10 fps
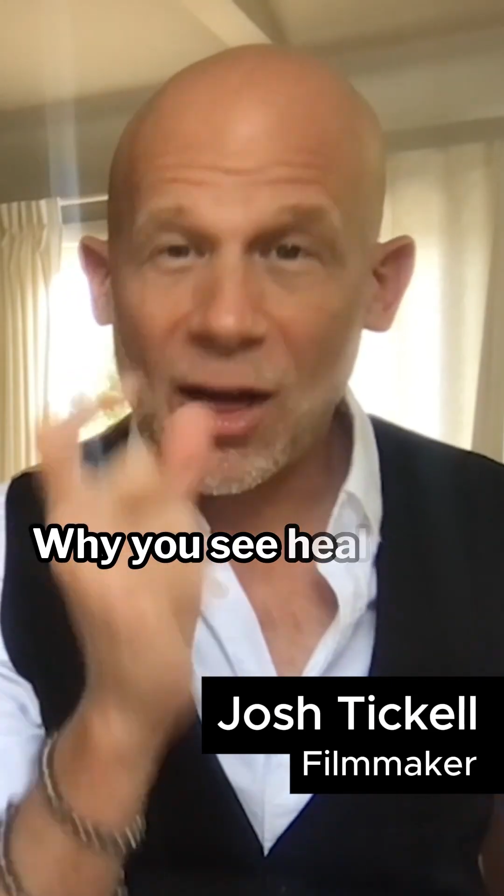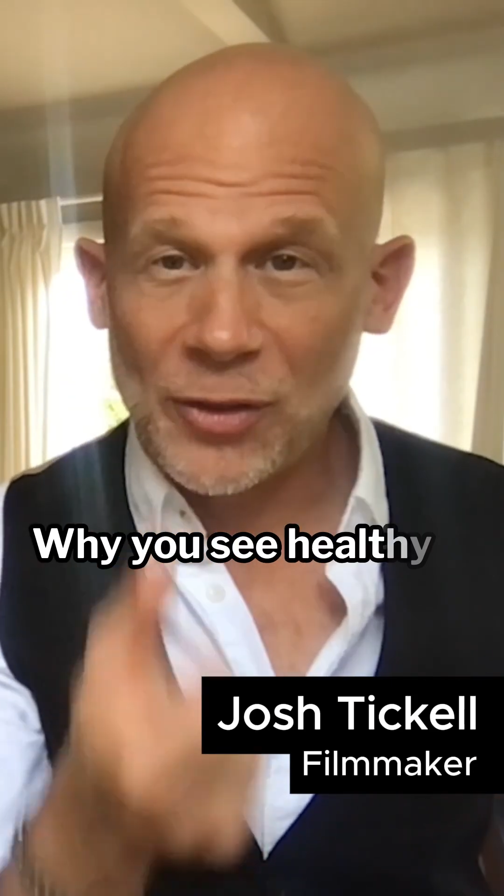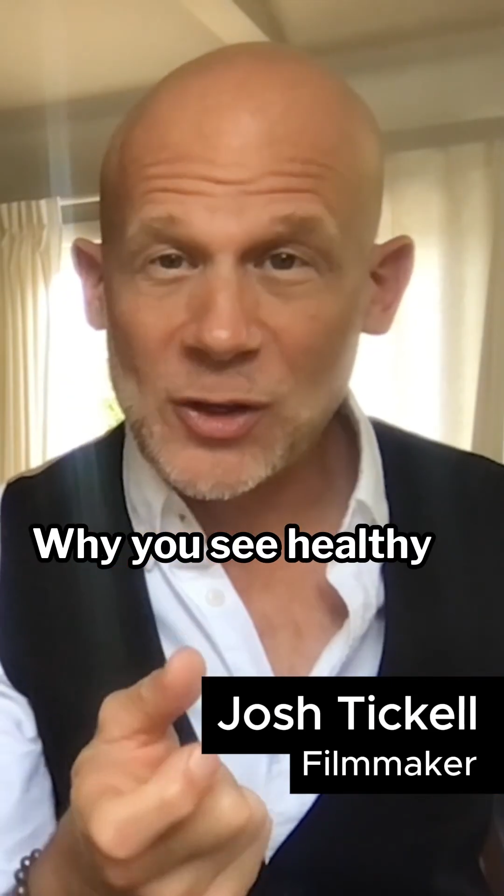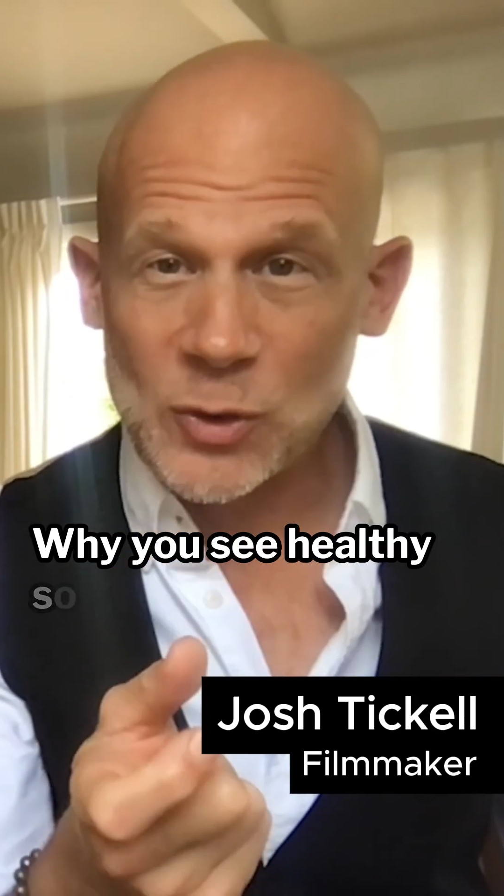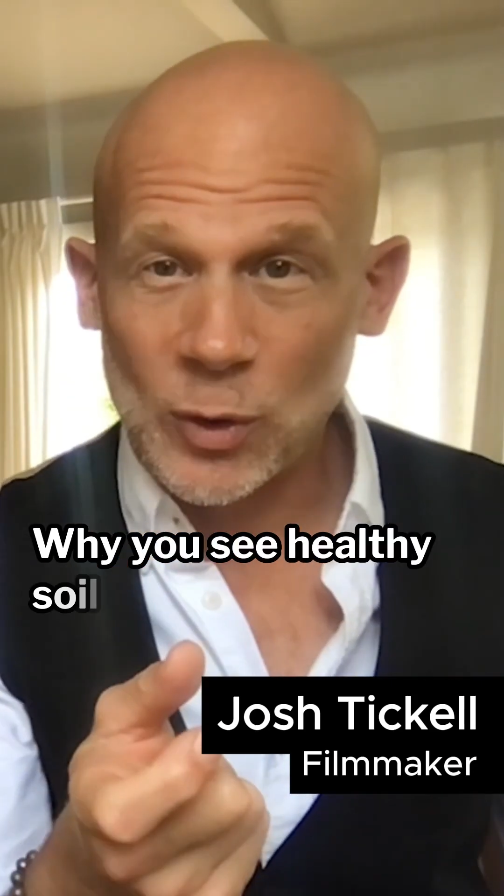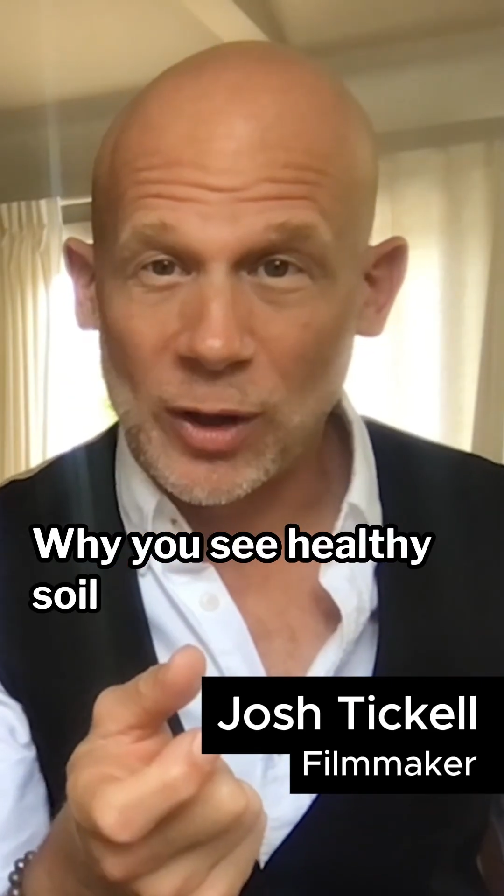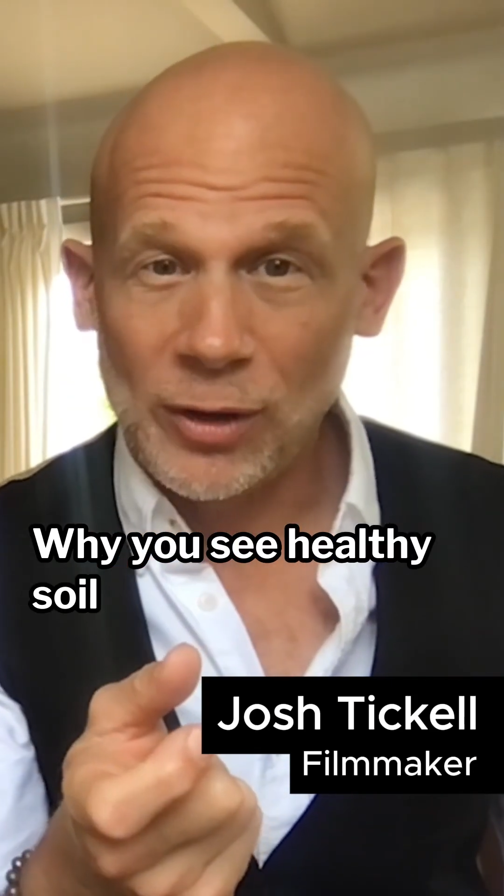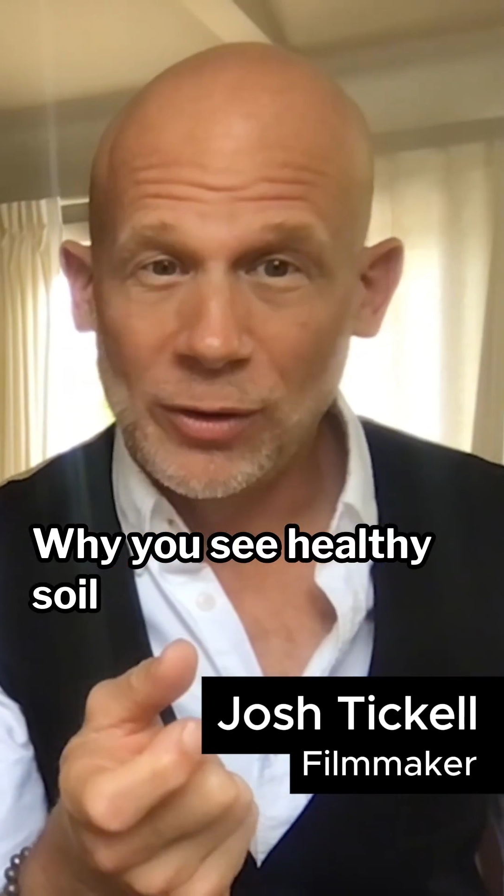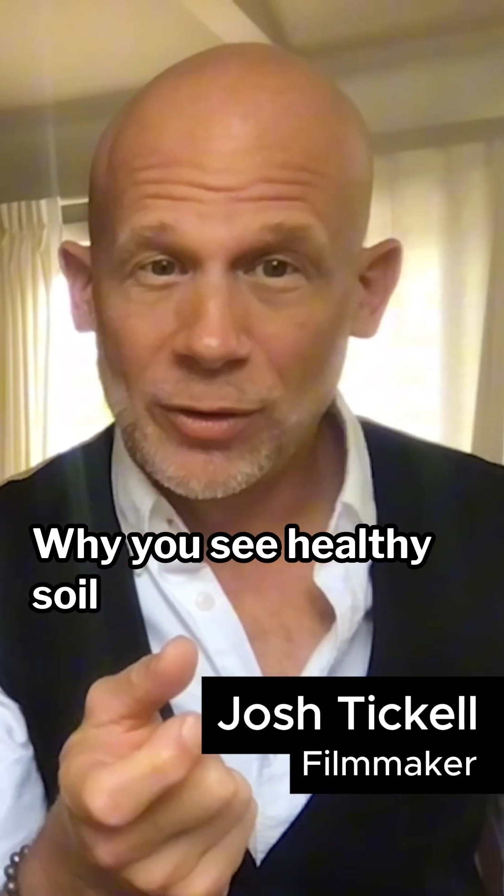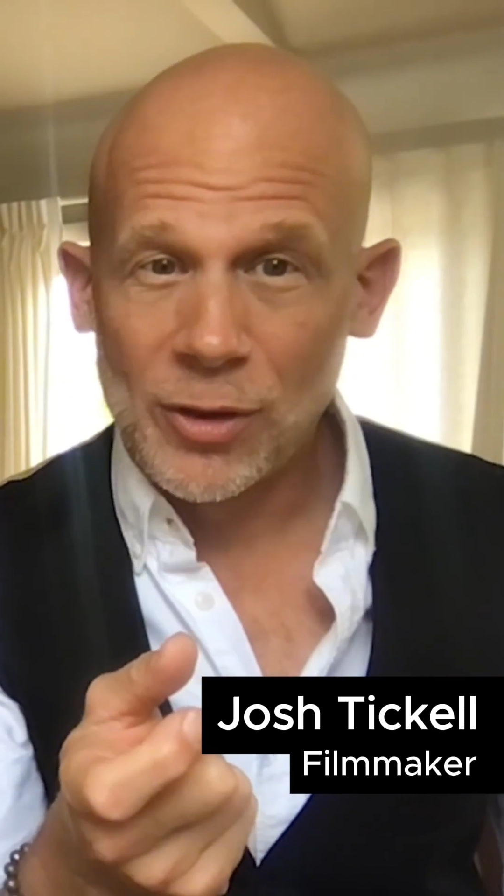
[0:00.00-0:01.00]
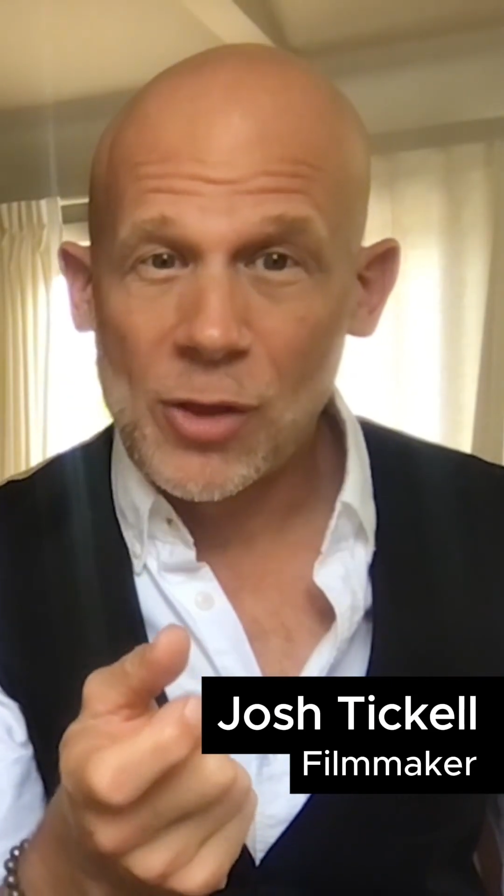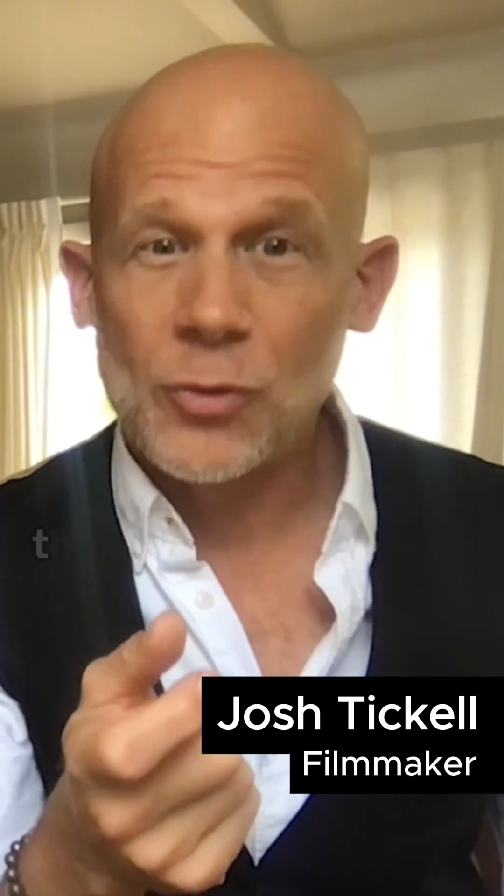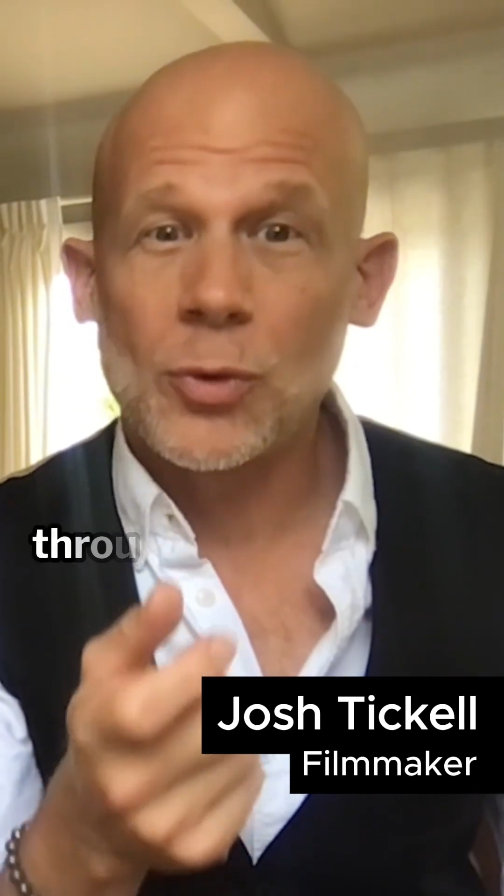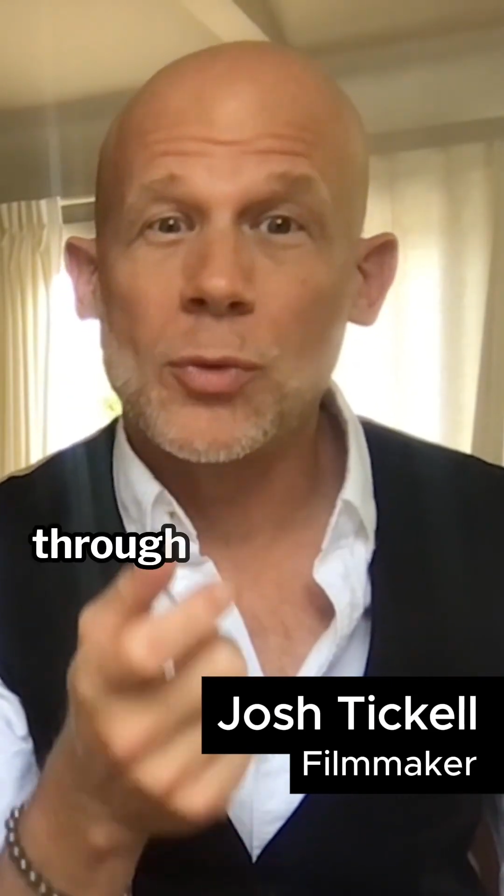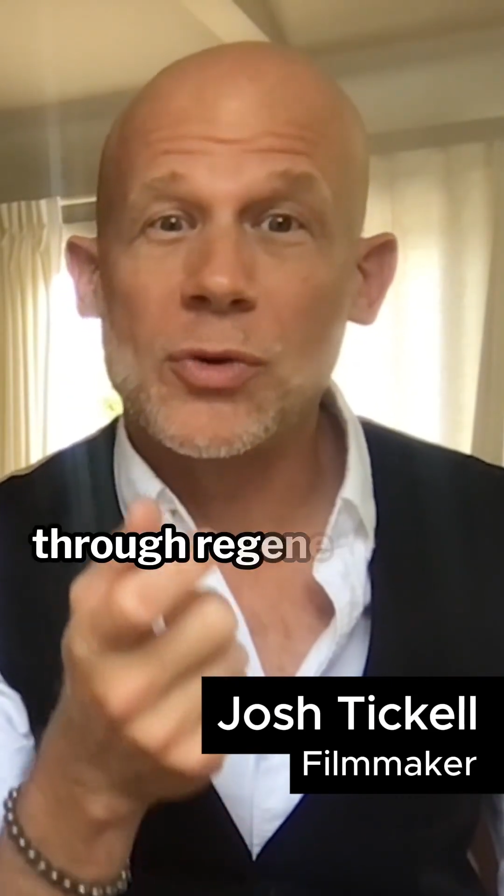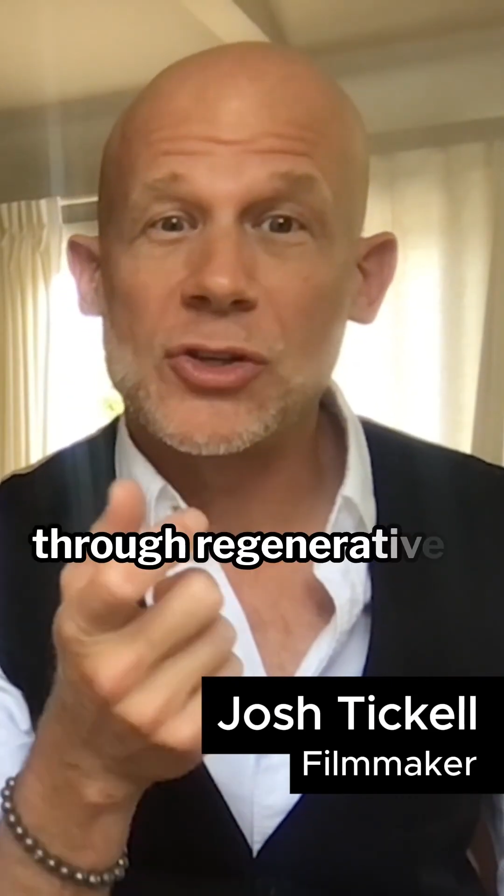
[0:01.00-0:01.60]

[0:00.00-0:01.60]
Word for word: healthy soil through